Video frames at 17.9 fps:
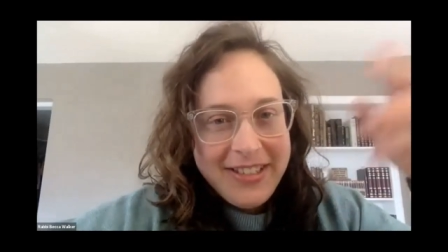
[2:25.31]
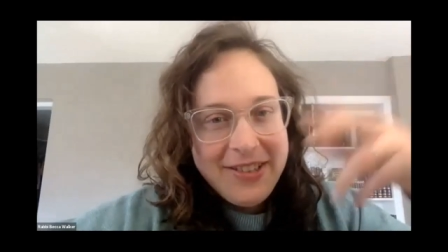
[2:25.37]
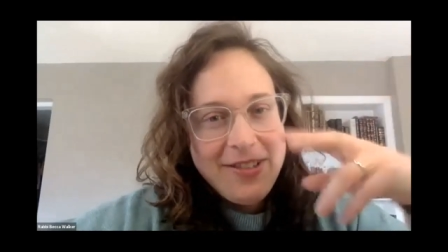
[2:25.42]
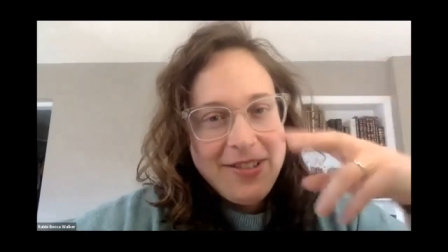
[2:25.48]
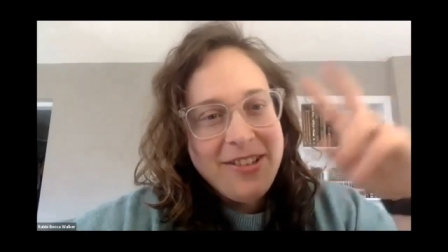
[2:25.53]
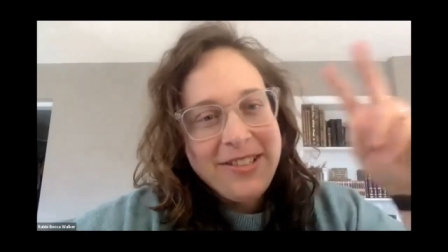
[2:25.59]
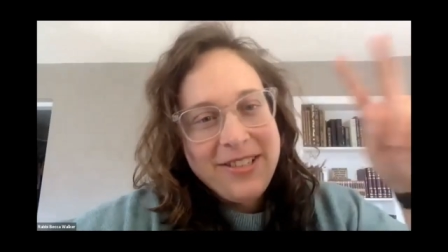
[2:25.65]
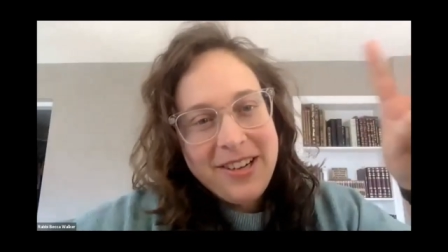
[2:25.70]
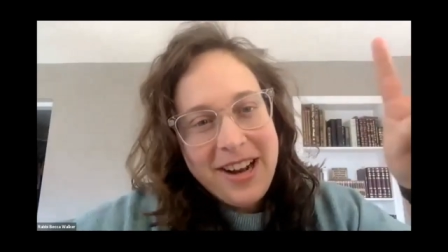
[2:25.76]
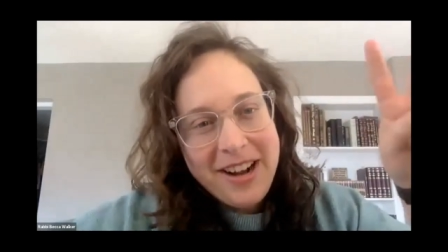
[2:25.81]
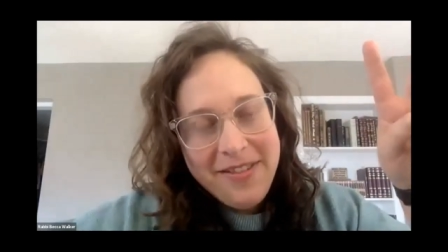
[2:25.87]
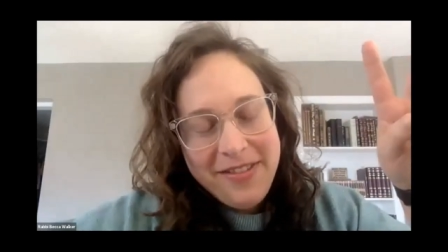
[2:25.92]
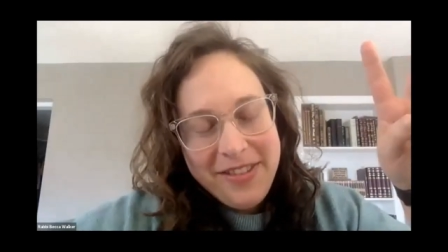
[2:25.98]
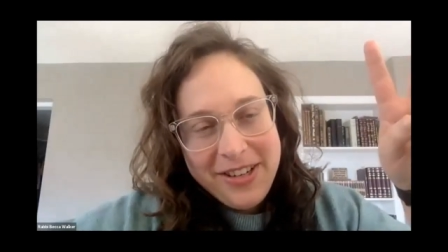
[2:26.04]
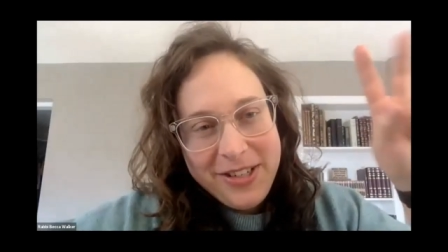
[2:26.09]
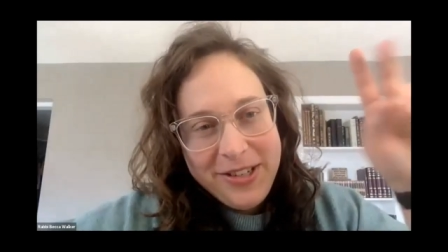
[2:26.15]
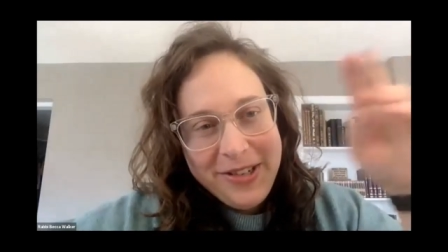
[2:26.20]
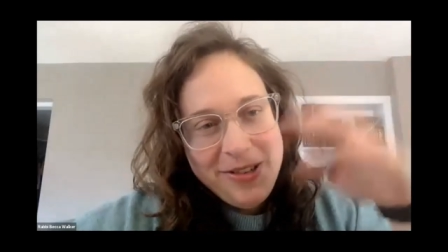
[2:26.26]
So, those are kind of
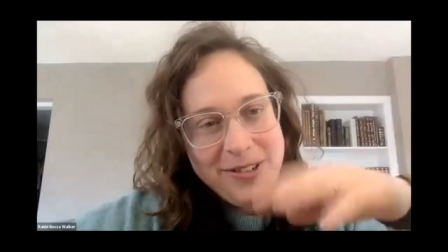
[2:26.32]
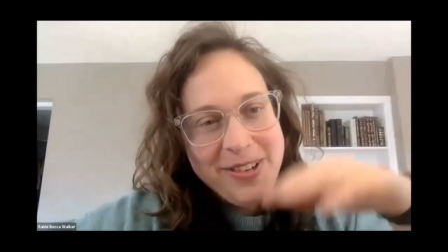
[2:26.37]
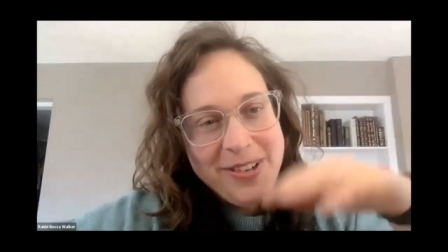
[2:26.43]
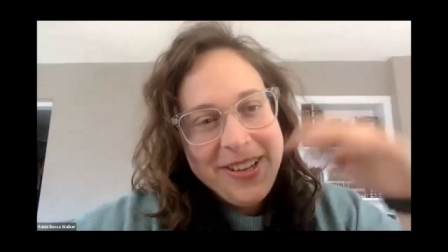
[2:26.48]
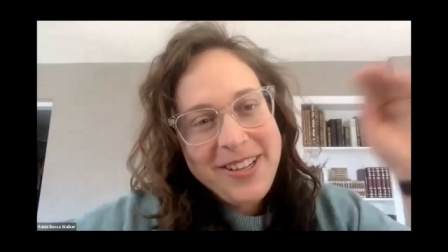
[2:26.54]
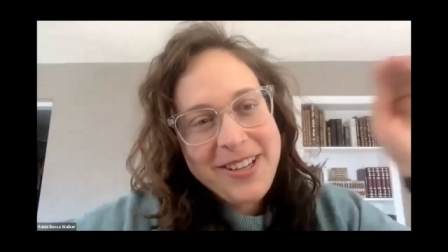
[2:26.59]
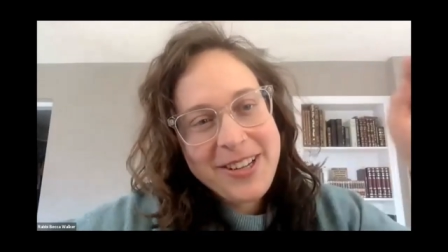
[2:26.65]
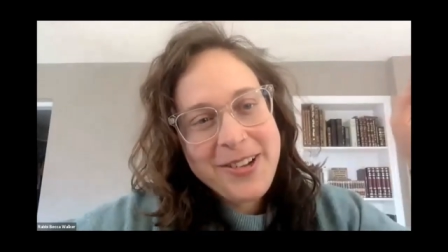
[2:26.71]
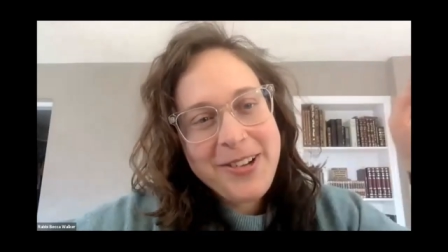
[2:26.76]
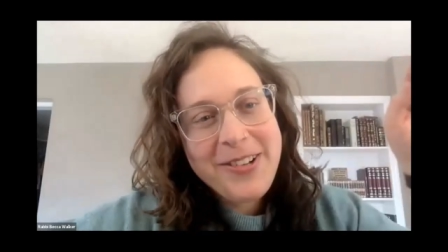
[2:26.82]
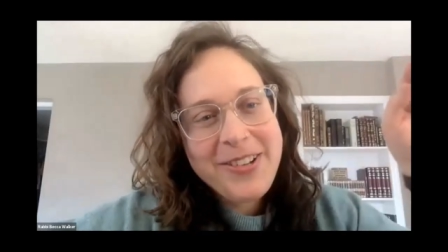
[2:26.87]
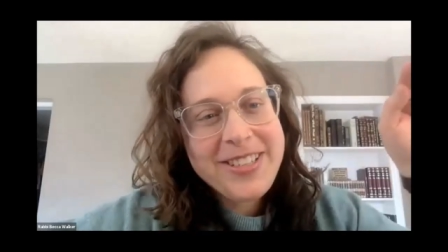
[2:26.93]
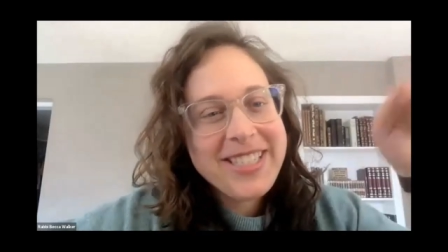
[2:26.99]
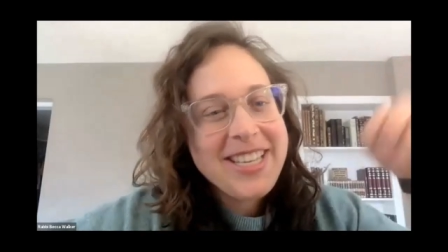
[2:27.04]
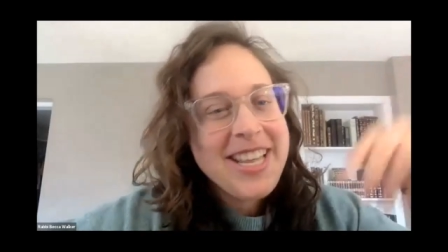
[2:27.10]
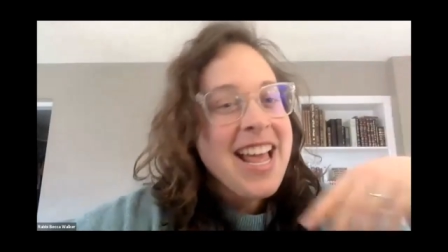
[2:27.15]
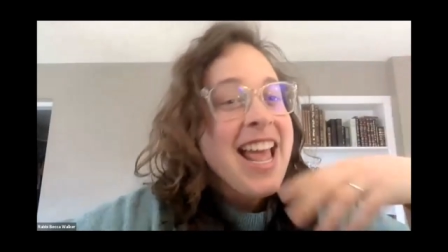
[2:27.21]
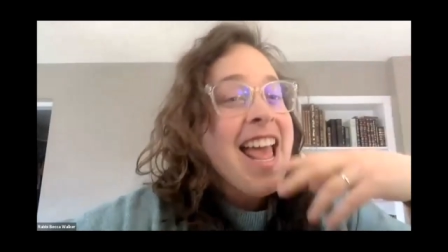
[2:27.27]
the two
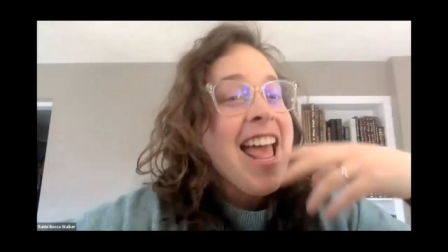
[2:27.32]
goals.